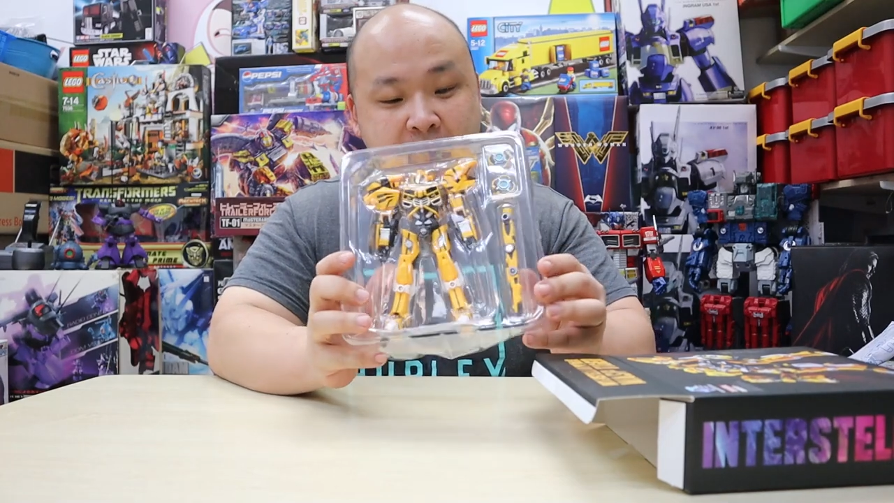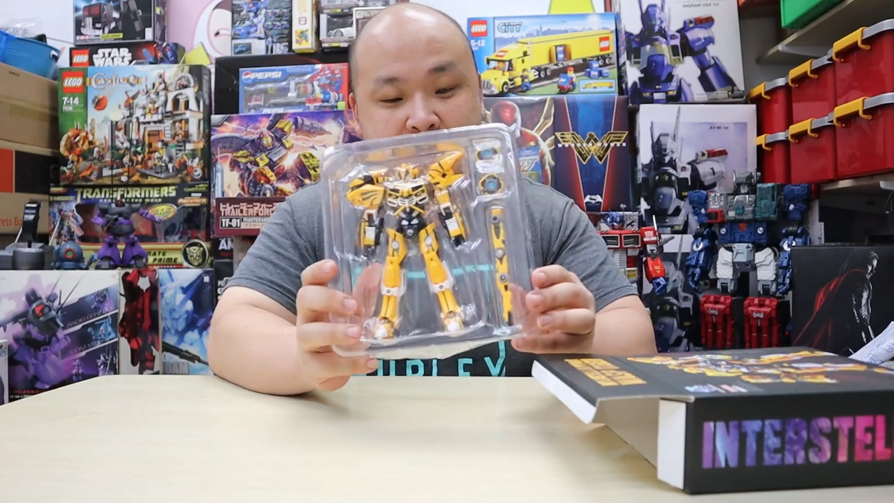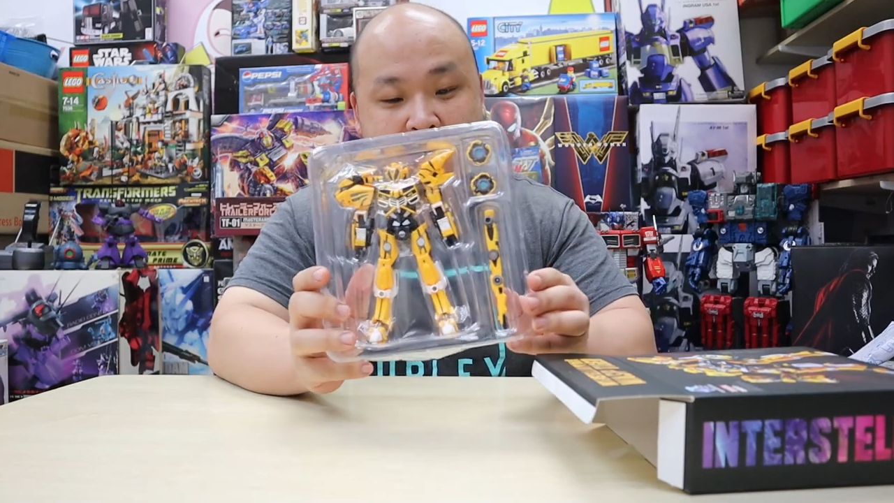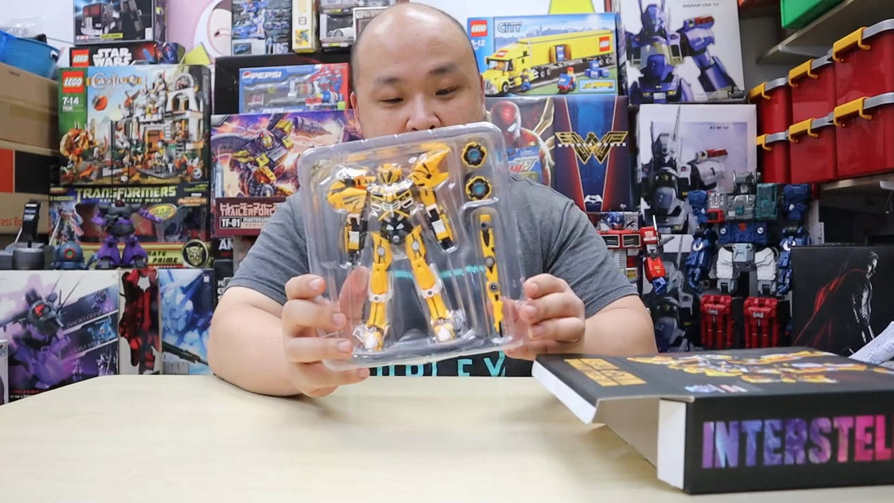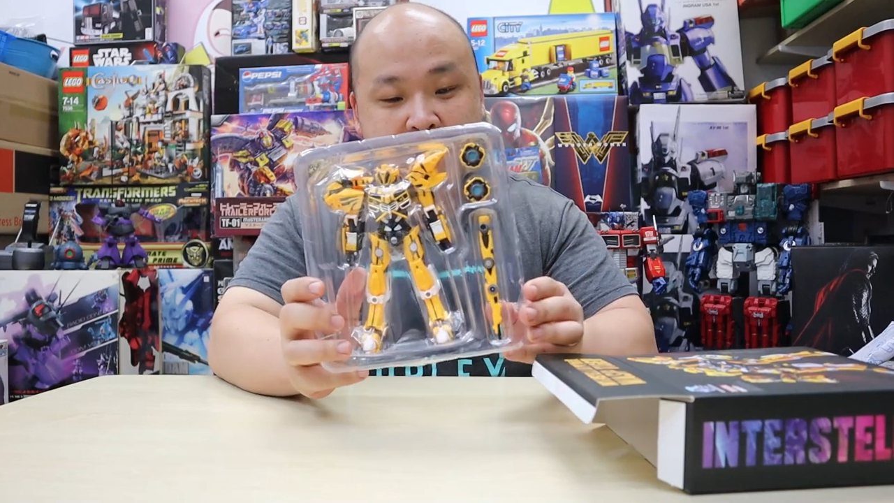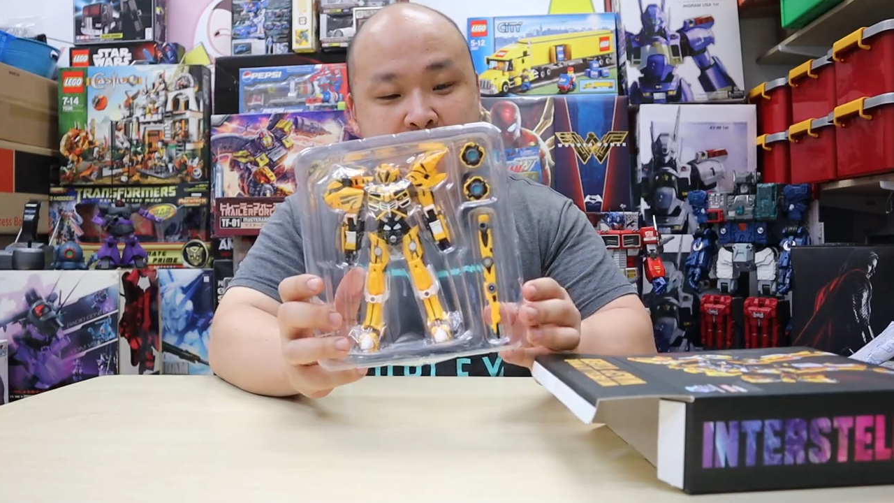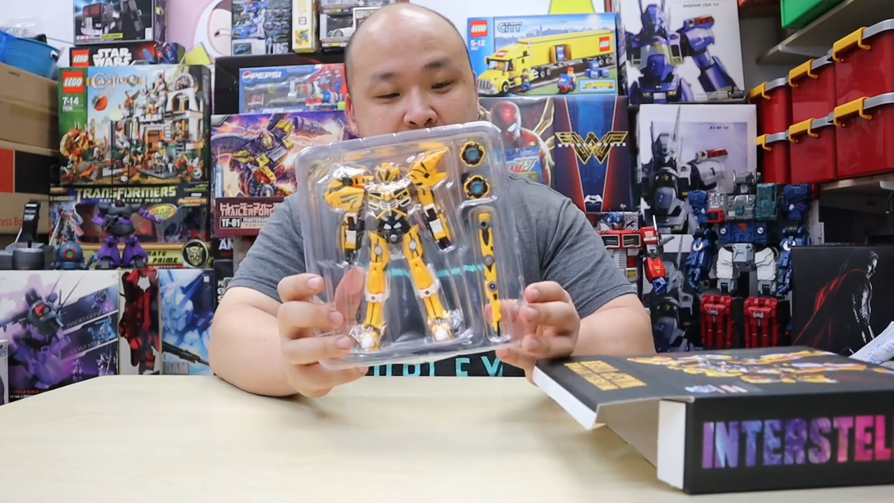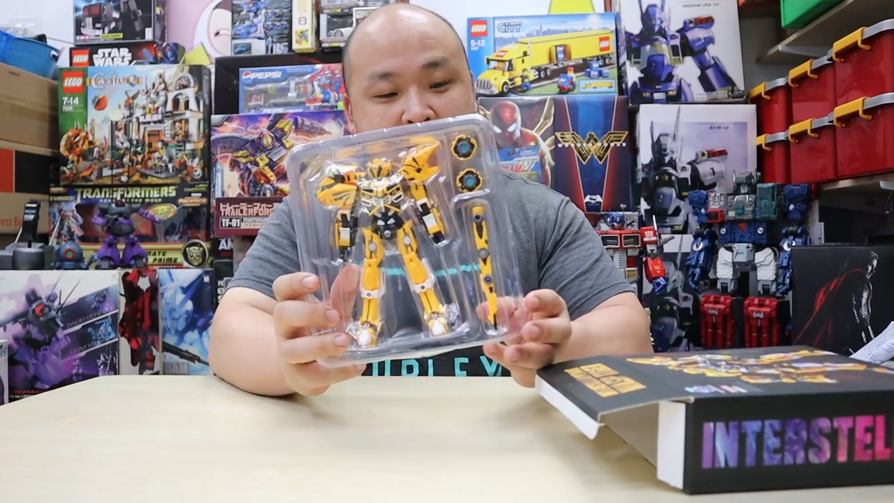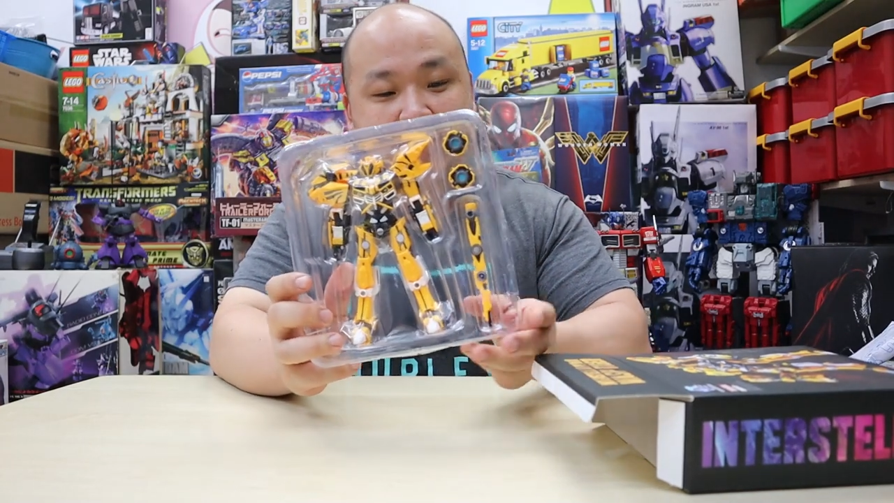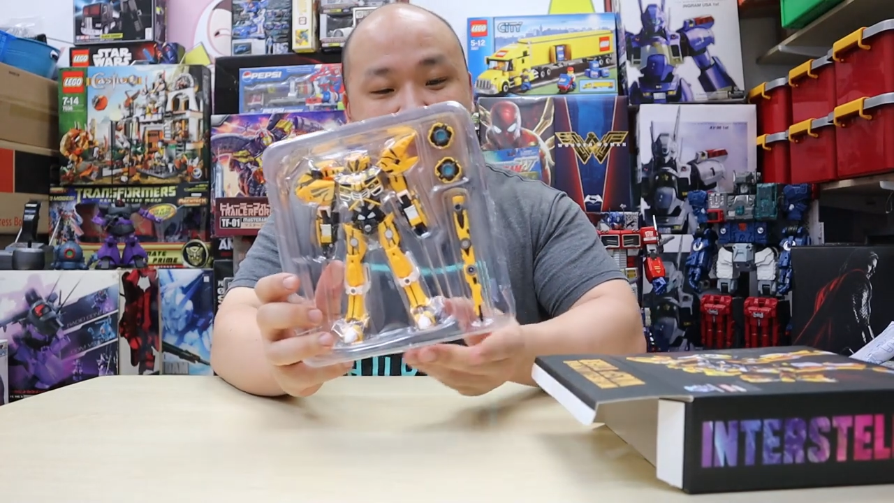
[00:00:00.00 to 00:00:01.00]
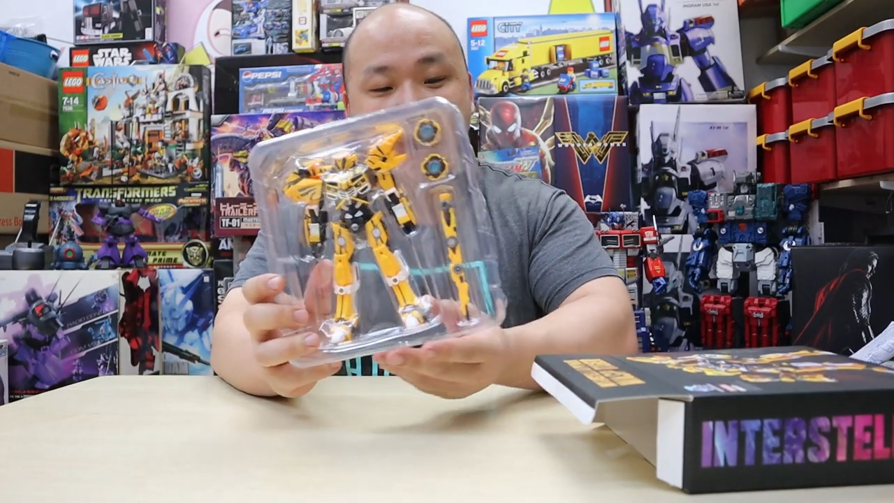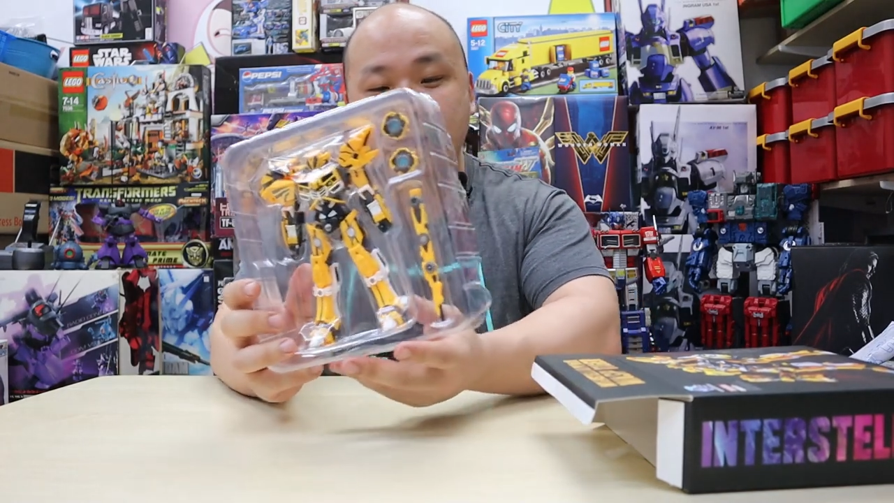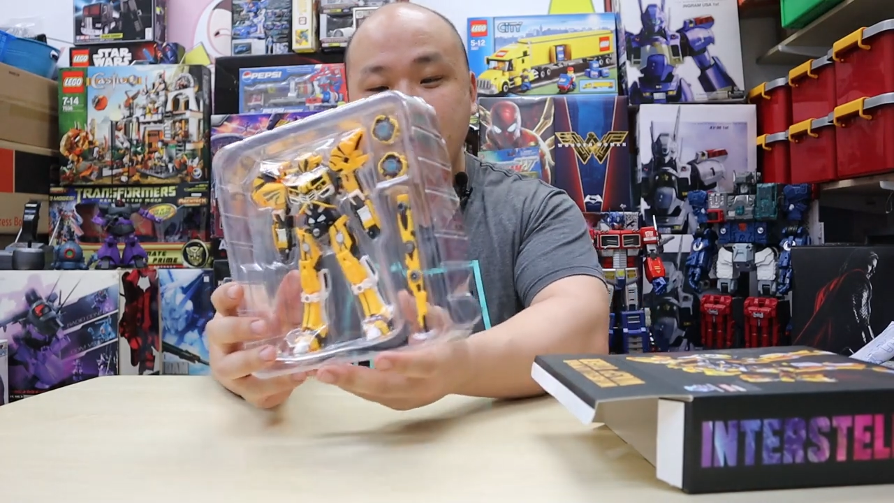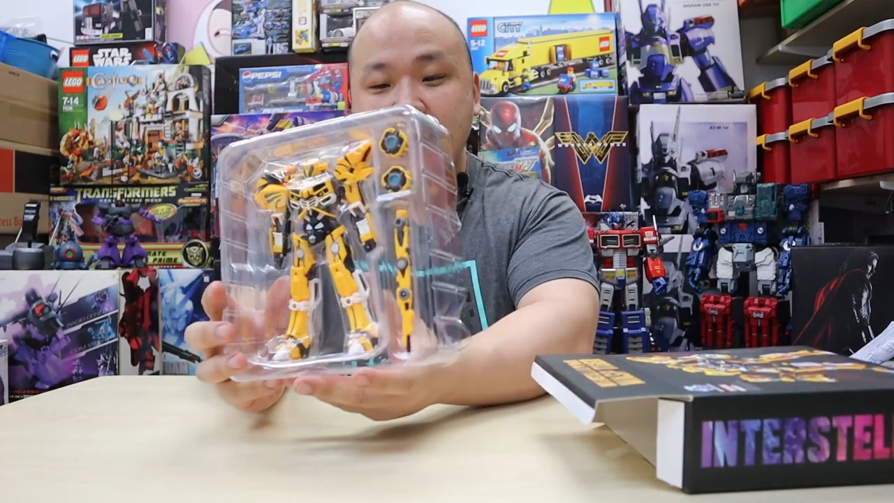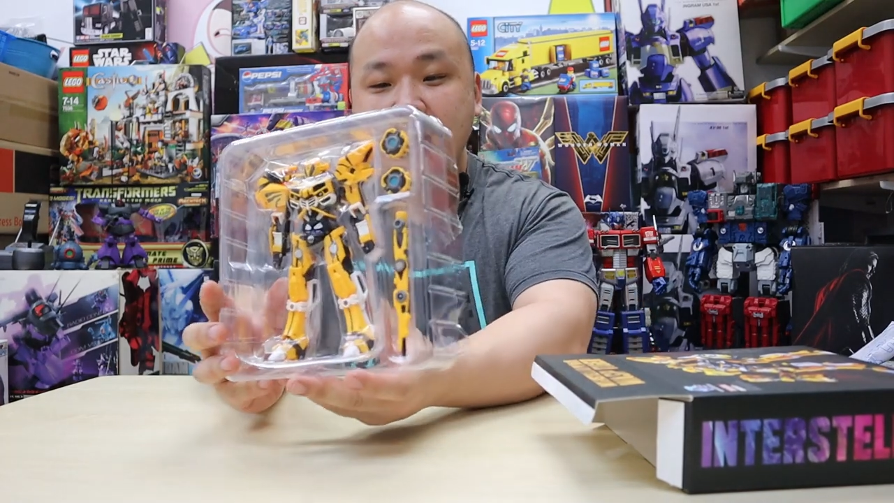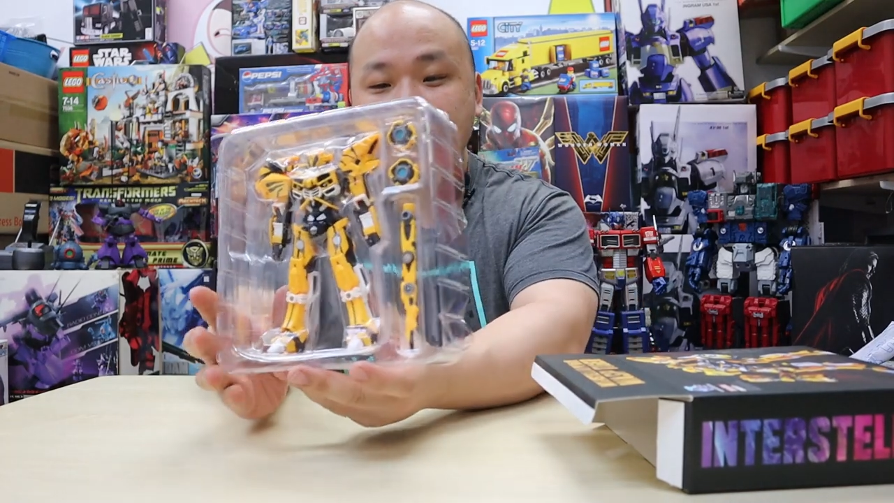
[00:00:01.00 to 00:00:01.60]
Guys, check it out.